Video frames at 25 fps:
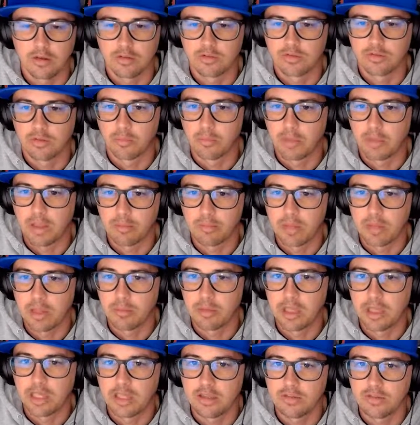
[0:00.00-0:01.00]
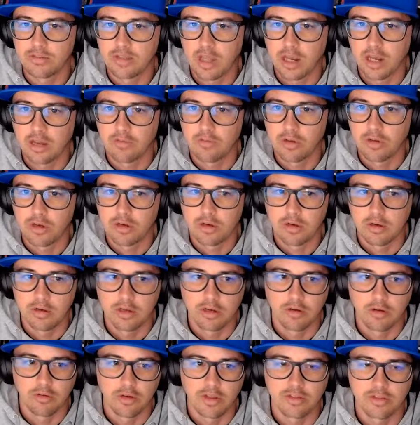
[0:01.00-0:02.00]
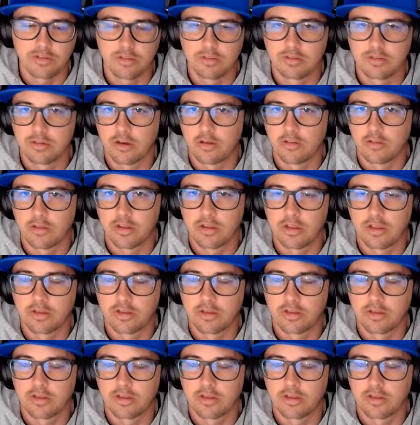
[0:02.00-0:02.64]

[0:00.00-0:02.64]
so maybe he's not even, necessarily